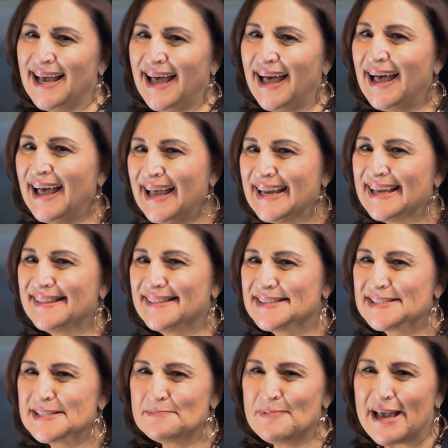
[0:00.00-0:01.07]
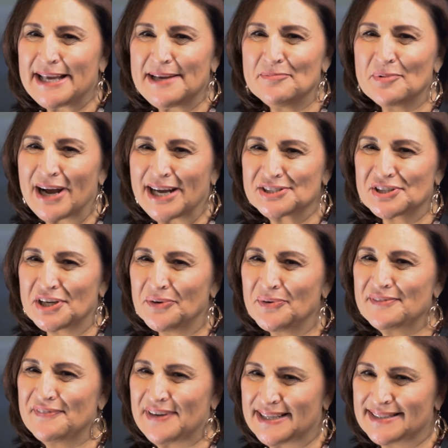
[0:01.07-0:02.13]
Hi, this is Peggy Bradshaw
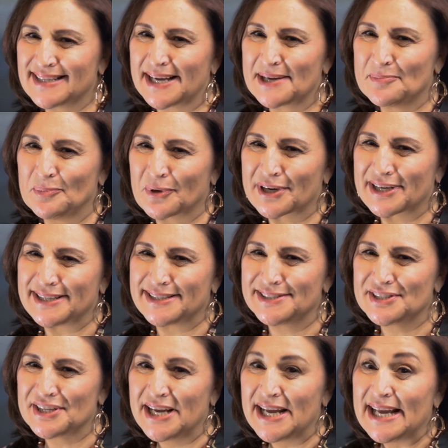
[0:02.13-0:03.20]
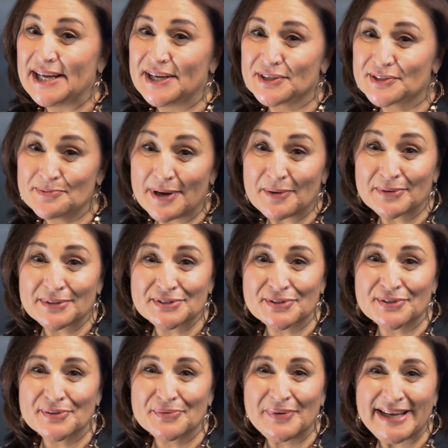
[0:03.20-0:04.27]
with VanDyk Mortgage. Here's my Realtor
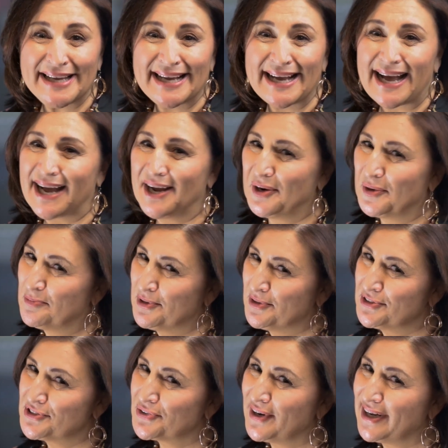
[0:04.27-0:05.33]
of the Week. I hope you enjoy